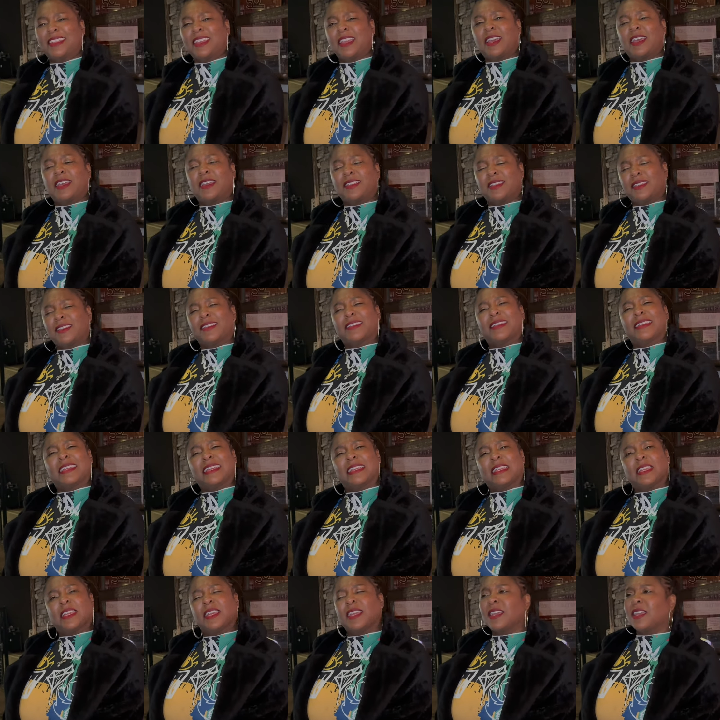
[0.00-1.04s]
This nigga
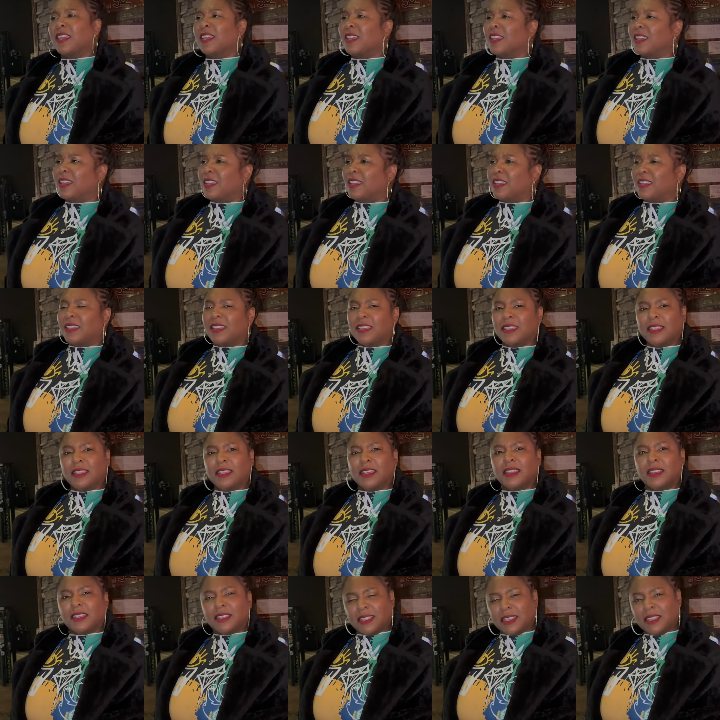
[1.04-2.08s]
popping around. Go ahead. I have, I
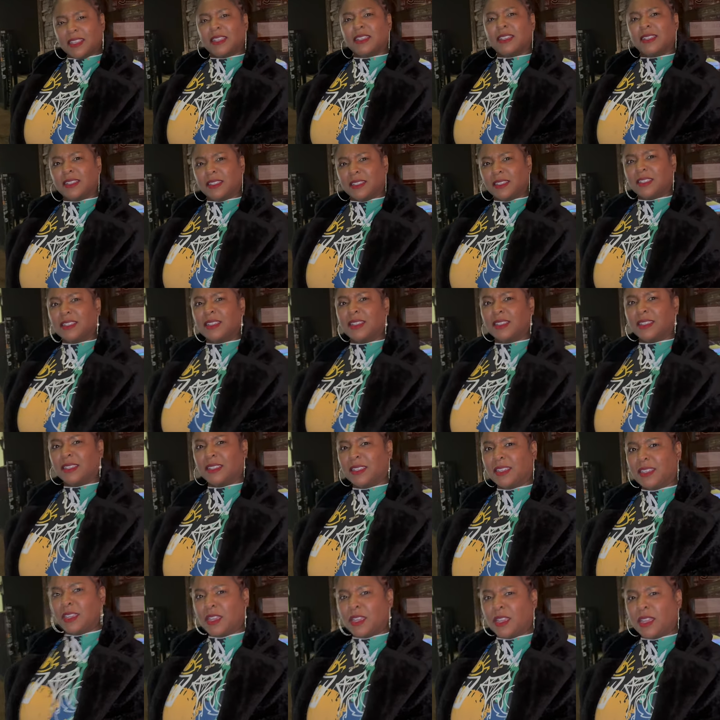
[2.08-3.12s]
have a couple
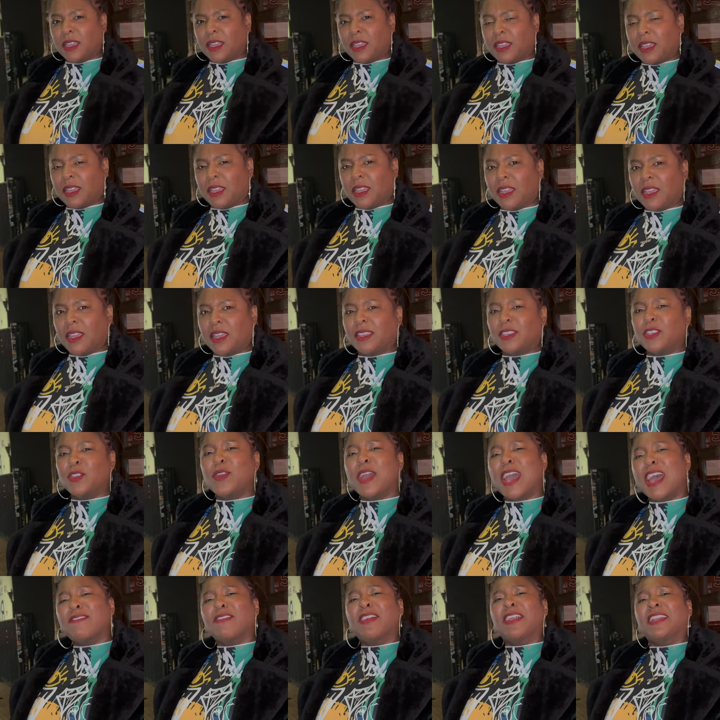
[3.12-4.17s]
questions. Does you
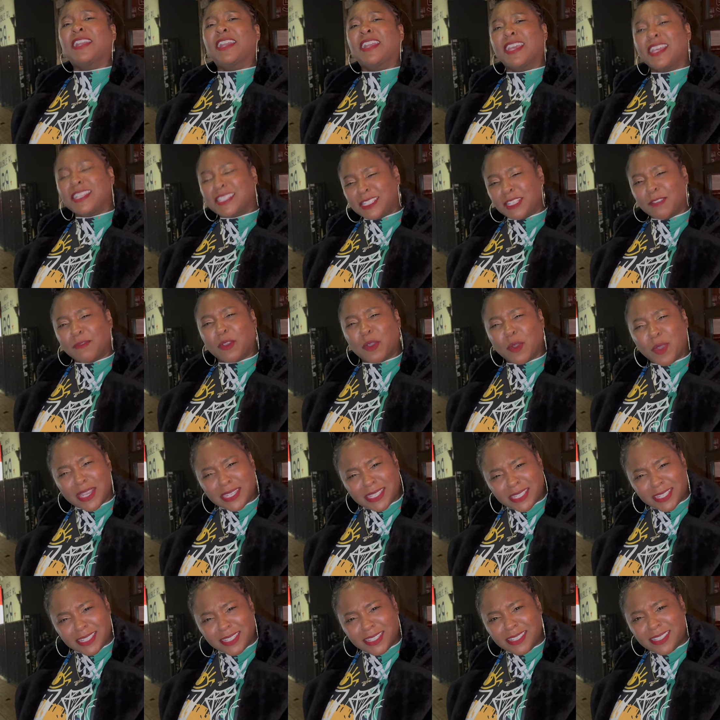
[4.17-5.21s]
have Katt... a list of
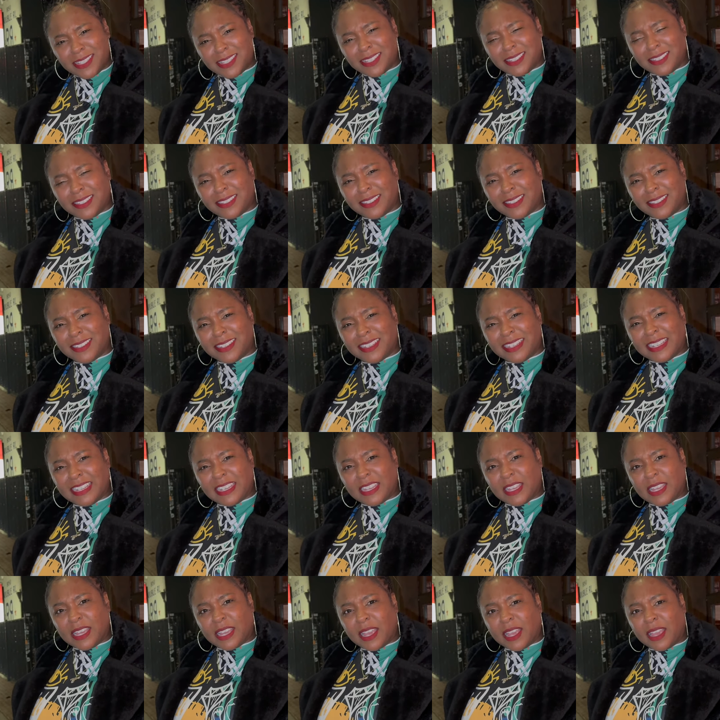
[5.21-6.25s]
questions? I do.
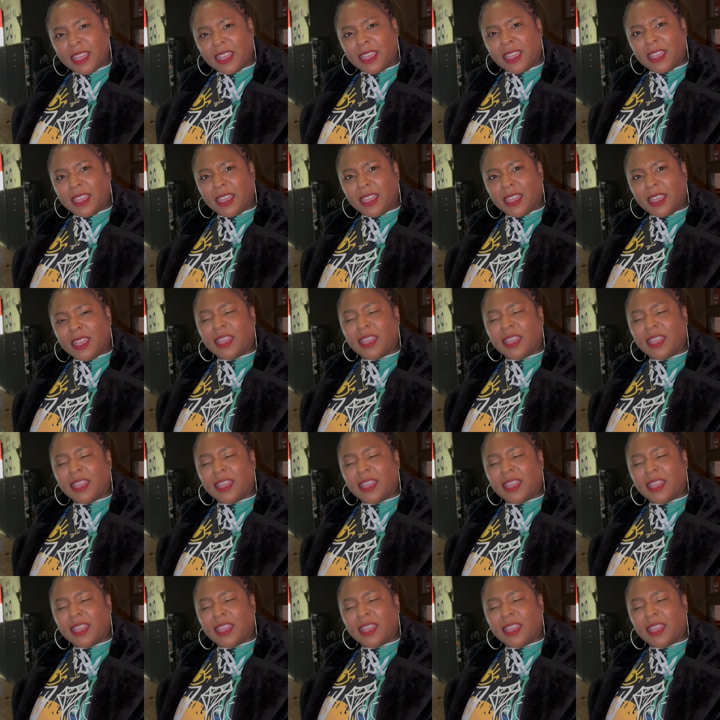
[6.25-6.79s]
I do.